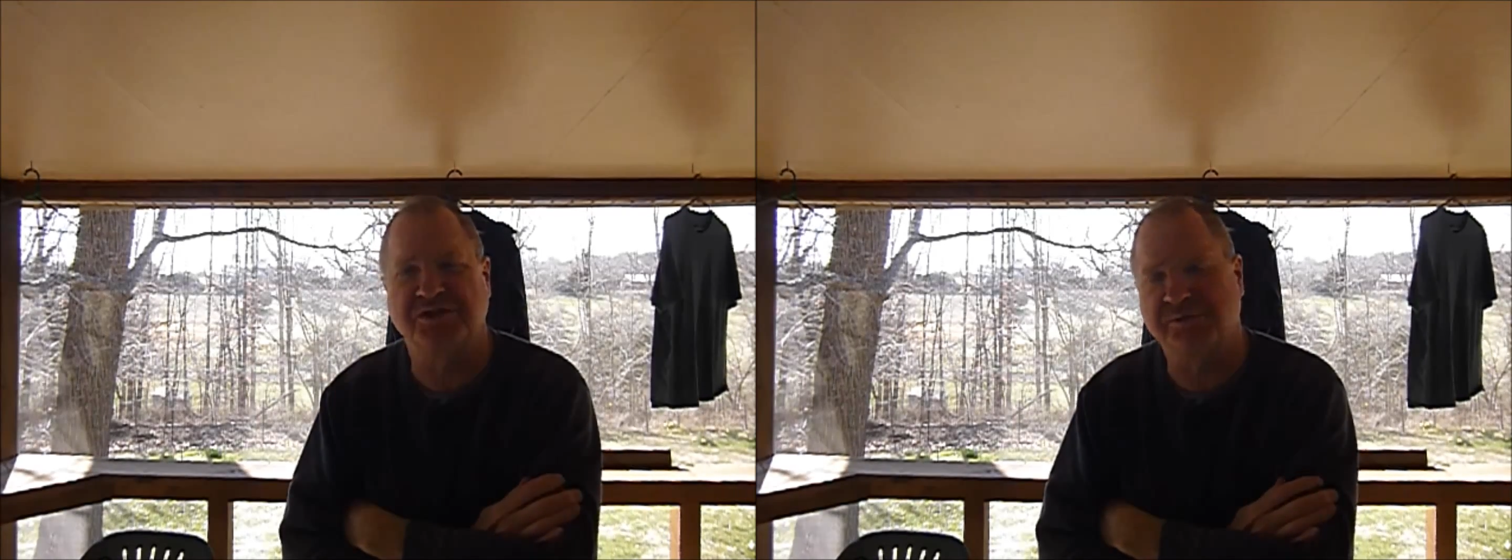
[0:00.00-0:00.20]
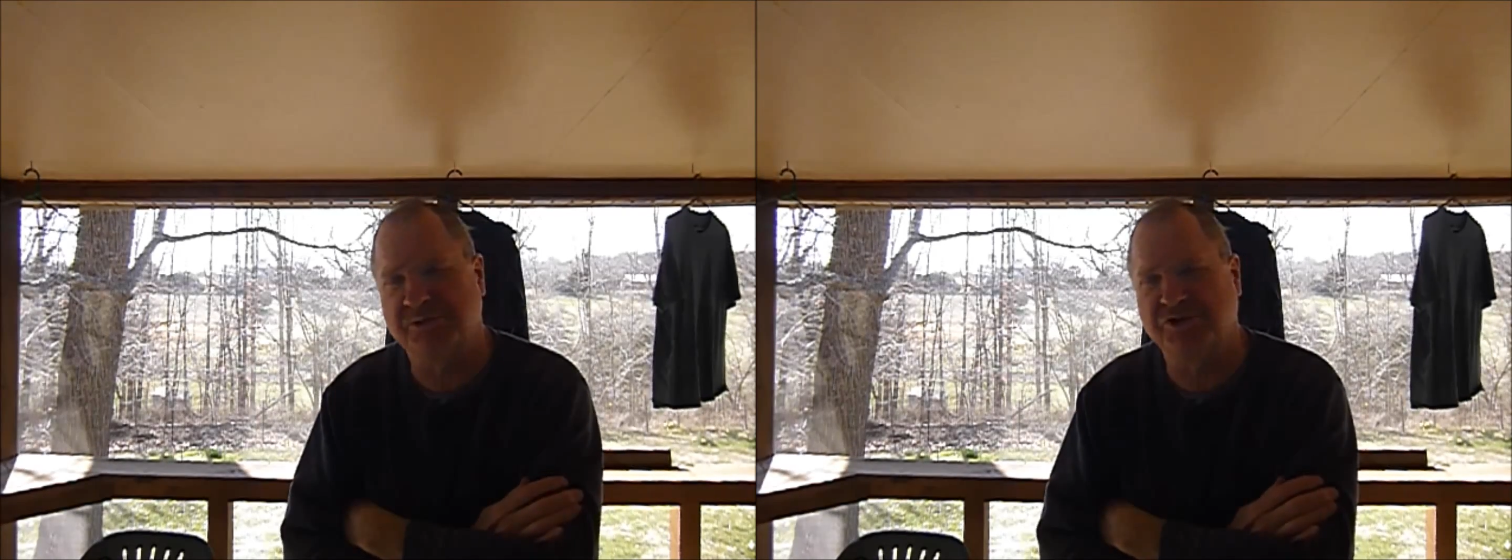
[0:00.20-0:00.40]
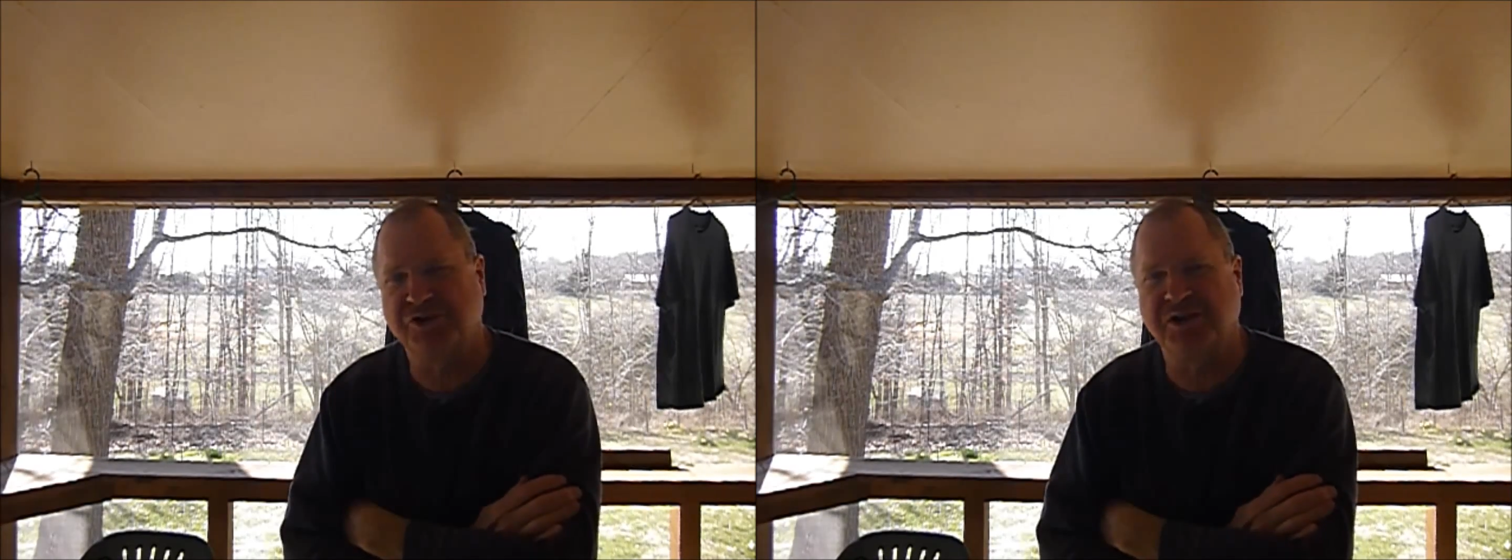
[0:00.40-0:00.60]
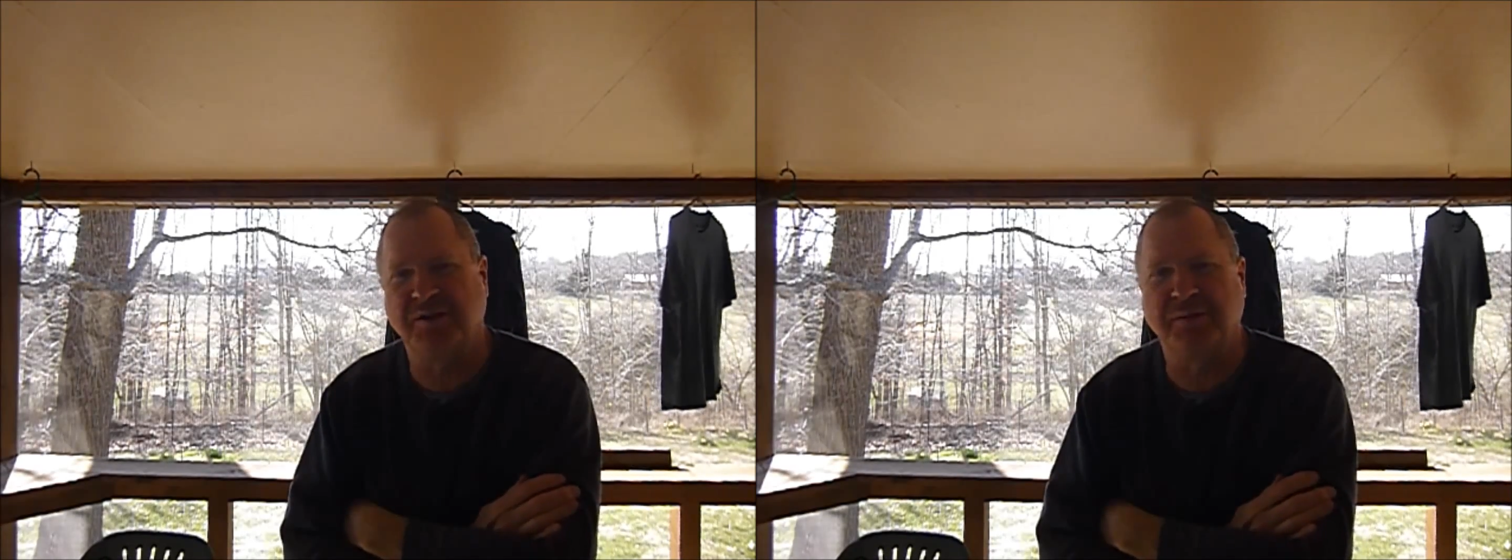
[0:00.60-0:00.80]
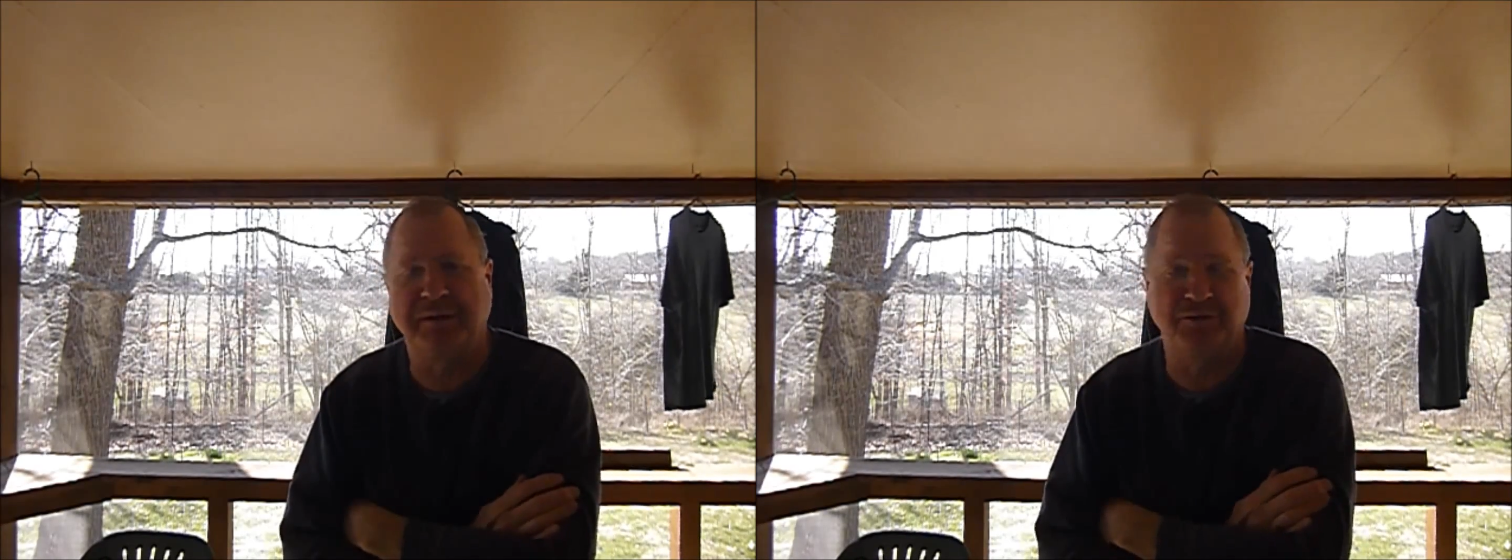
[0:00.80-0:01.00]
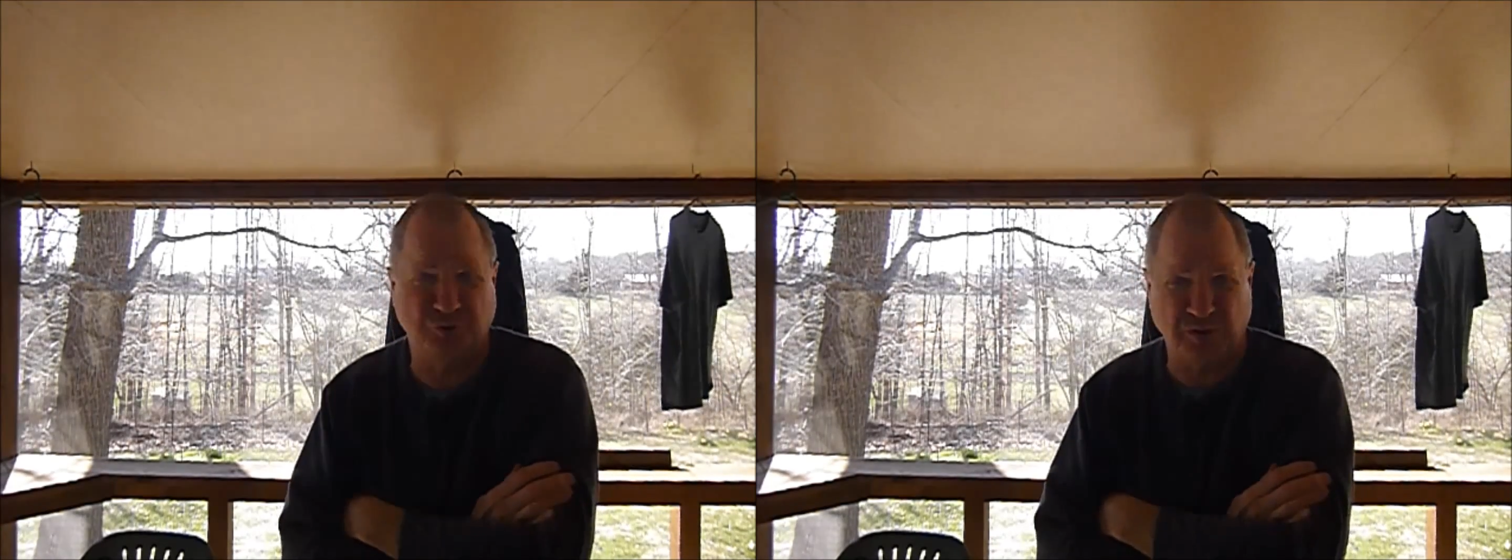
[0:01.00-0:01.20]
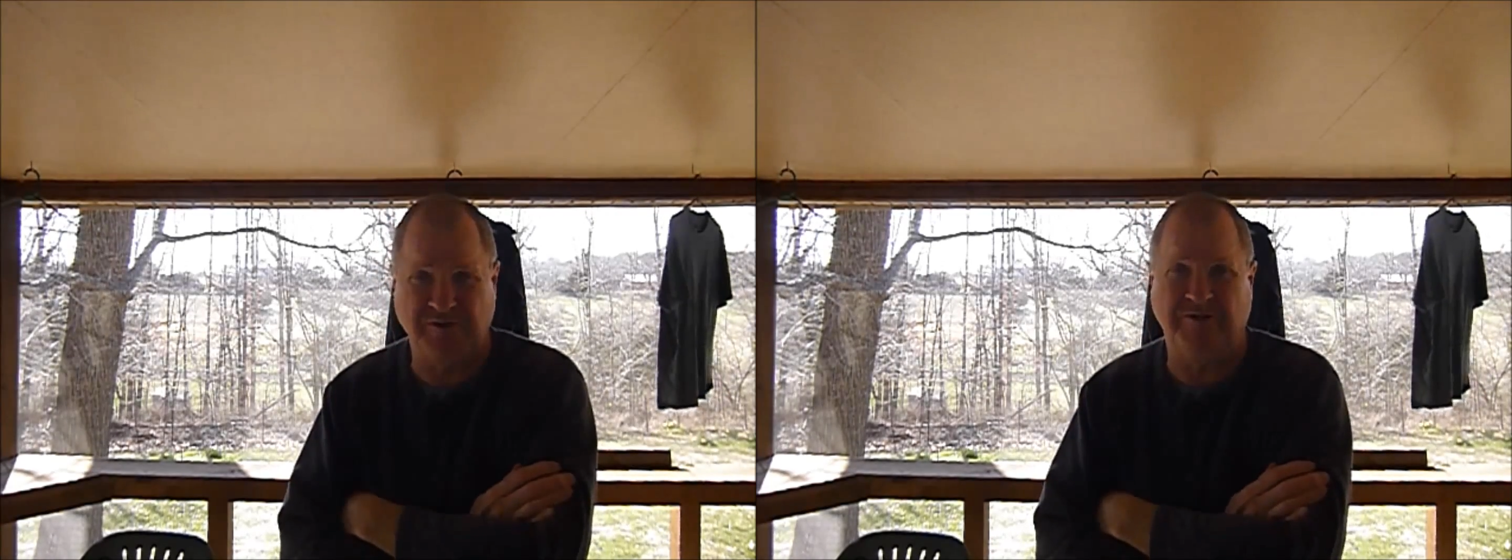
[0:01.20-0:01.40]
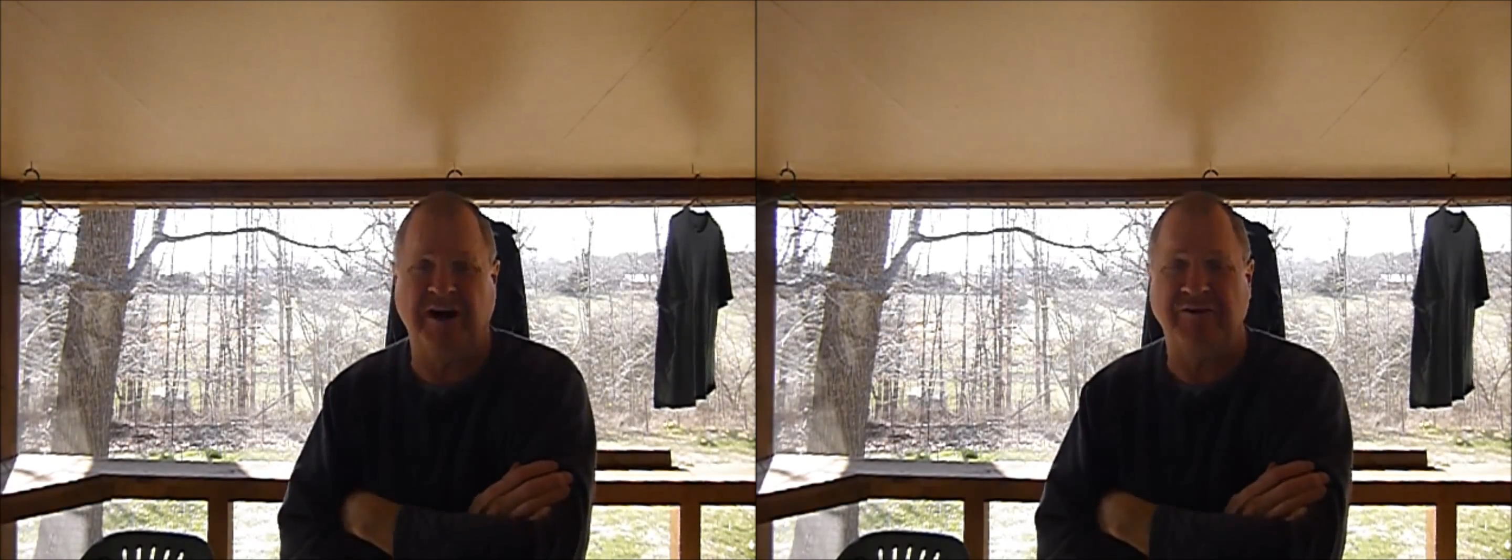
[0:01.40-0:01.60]
in the machine and maybe
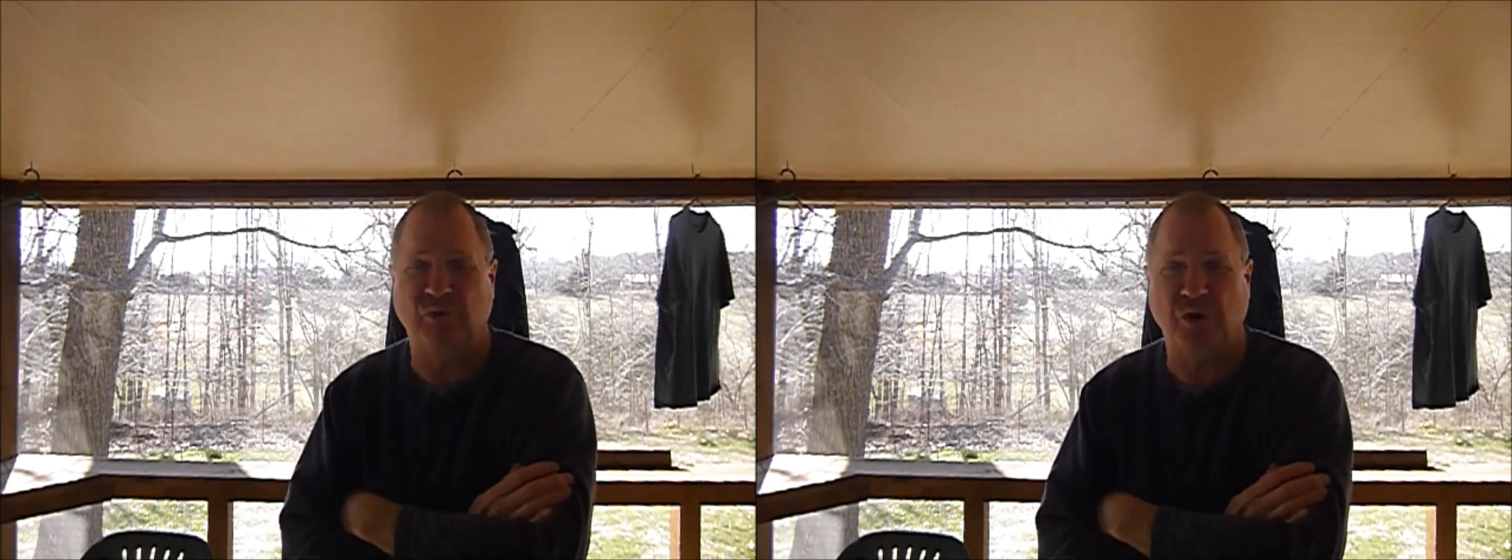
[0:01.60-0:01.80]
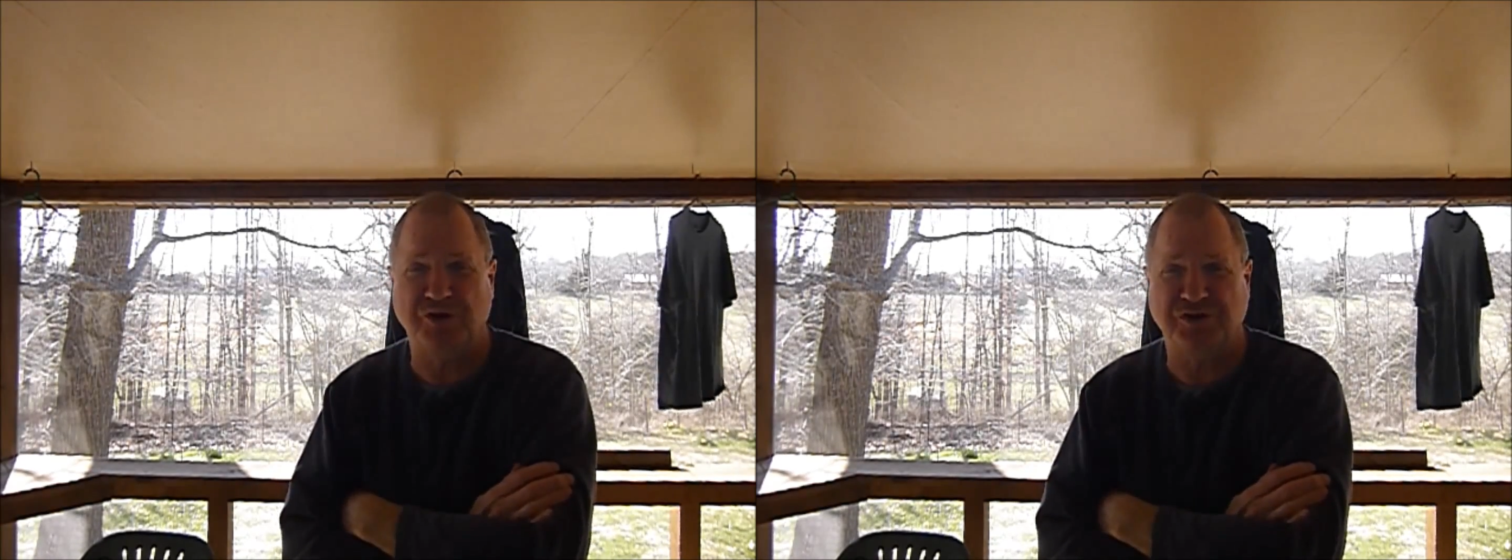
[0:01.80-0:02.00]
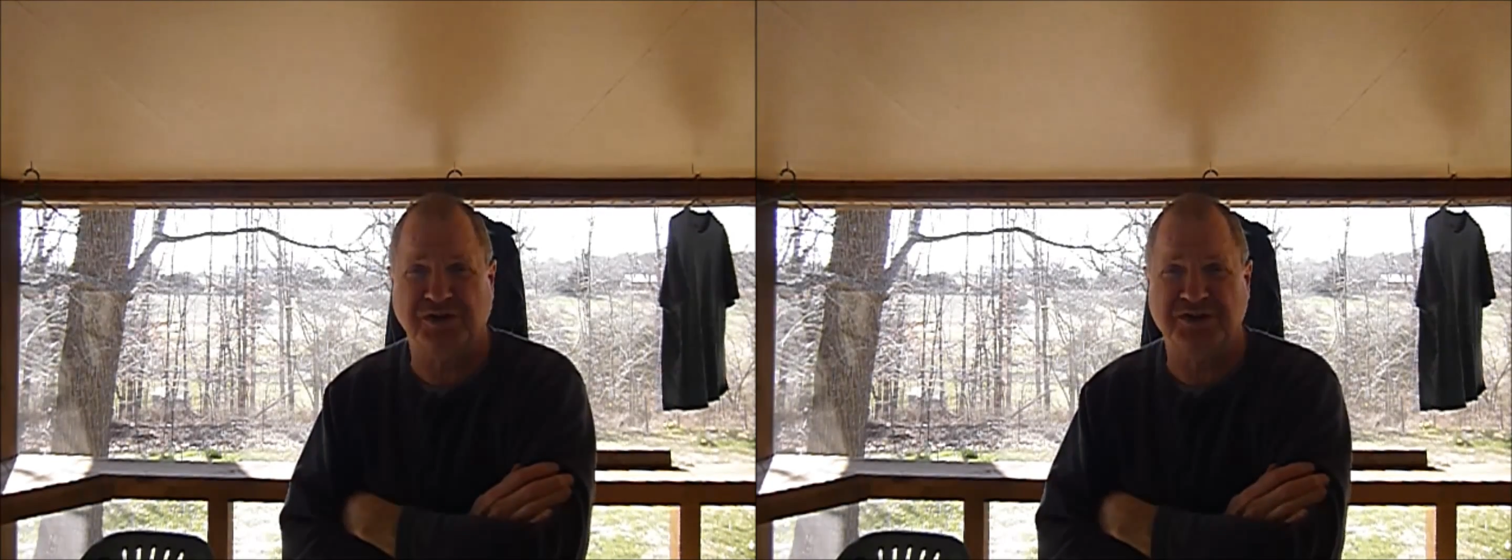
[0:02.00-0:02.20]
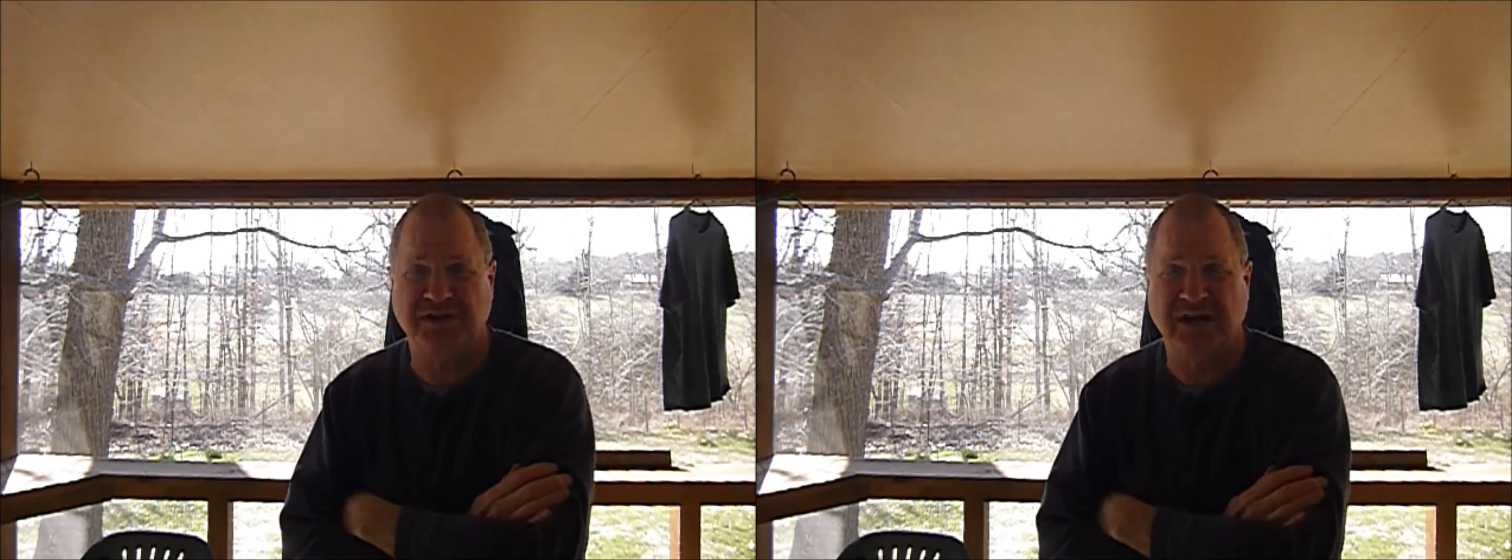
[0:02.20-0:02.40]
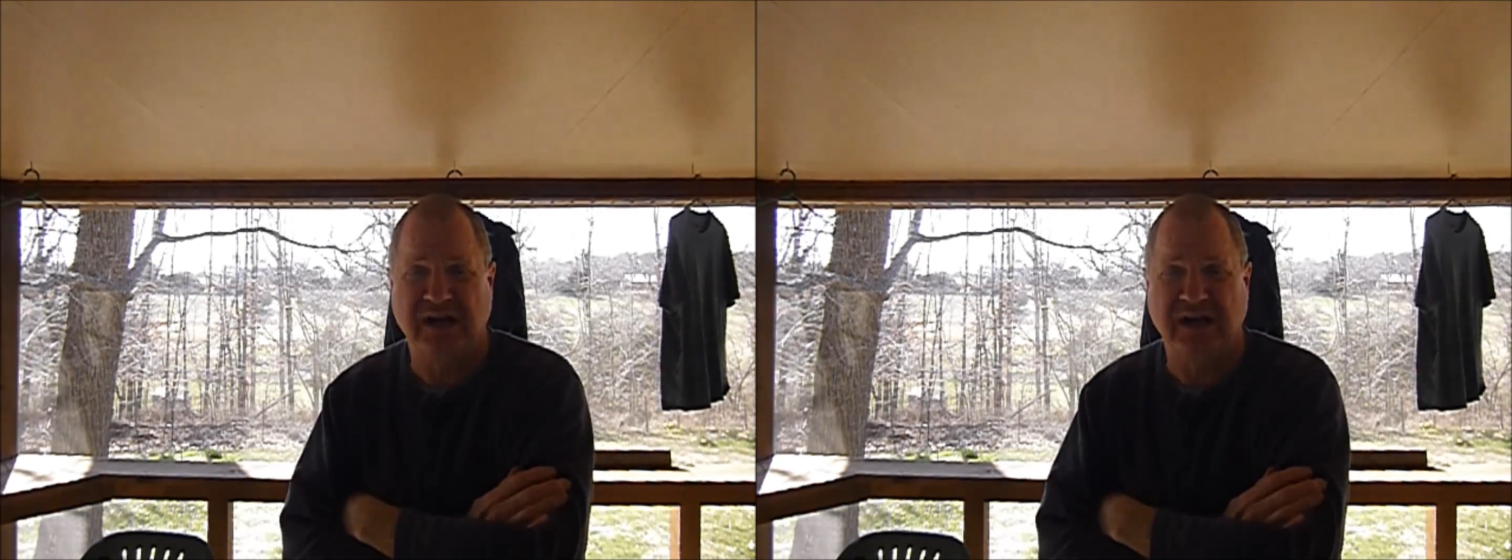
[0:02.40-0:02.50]
25 washings.